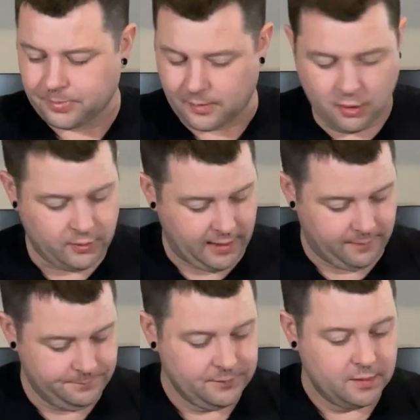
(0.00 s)

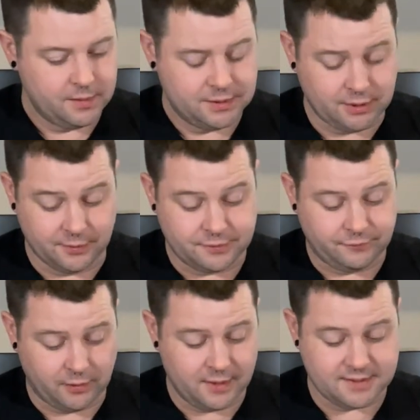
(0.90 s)
Okay, so as
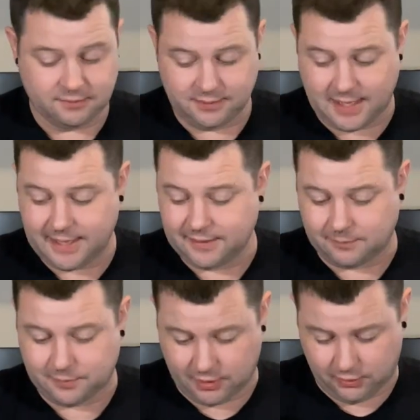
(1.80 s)
far as
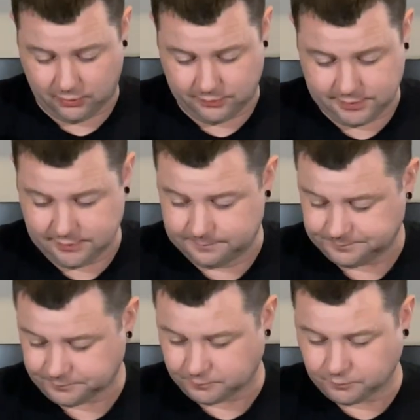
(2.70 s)
lineup goes,
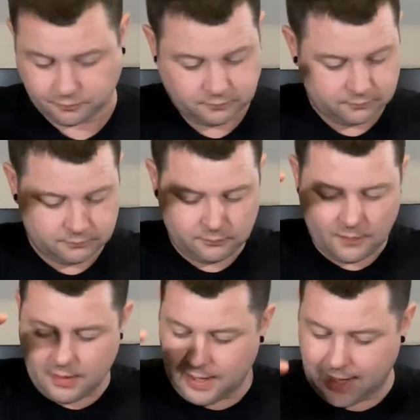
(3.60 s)

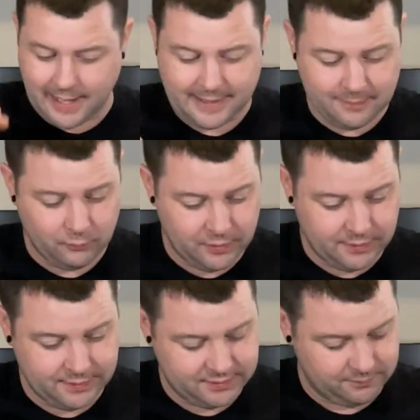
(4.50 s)
I am
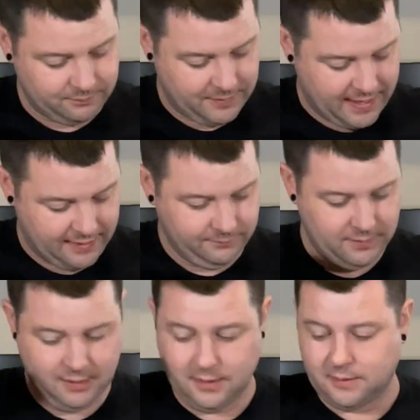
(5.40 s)
willing to bet
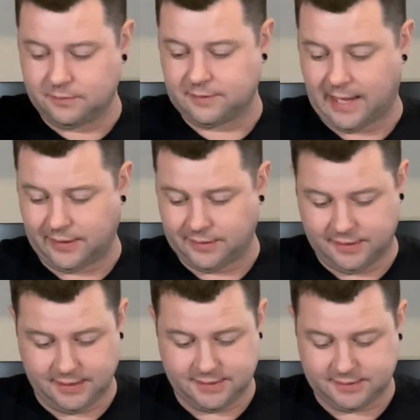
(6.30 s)
that
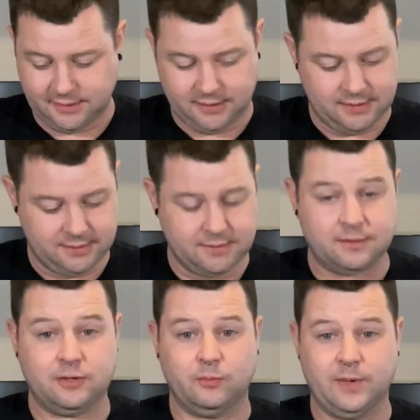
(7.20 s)
this is the
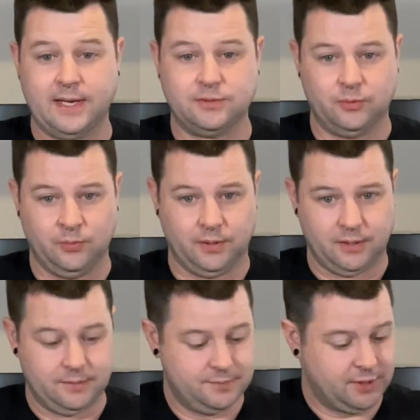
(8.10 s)
correct
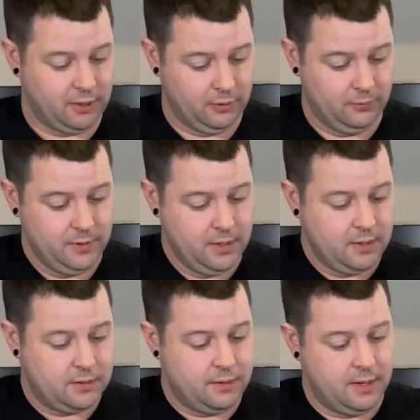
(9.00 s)
order. So
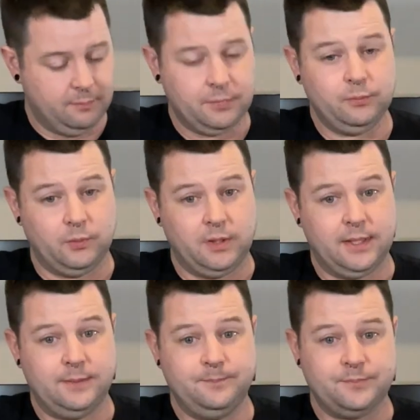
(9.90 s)
number
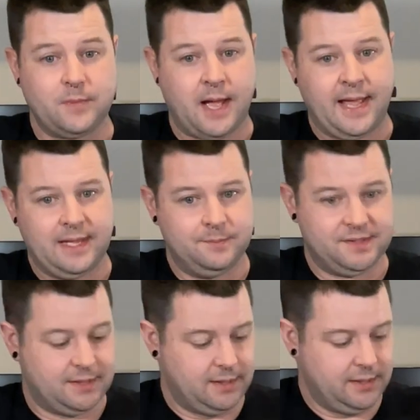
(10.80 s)
1, I am
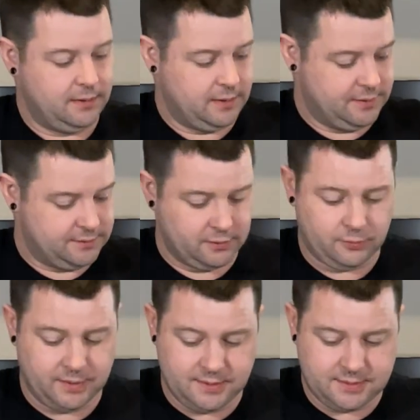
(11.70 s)
saying is the
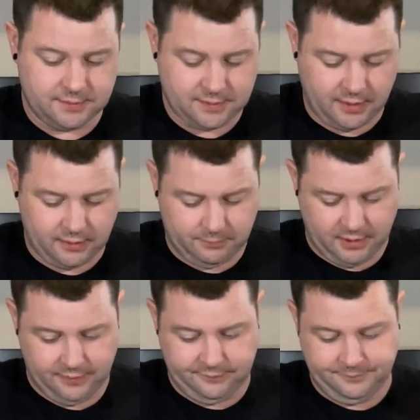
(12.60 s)
Crittenden's Cut
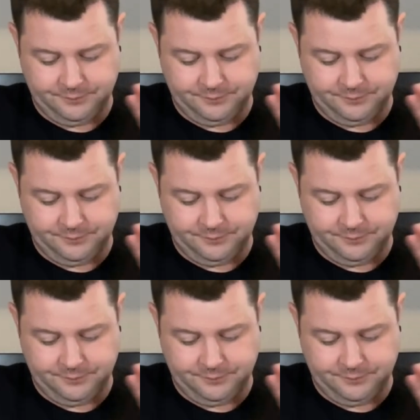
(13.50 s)
Above.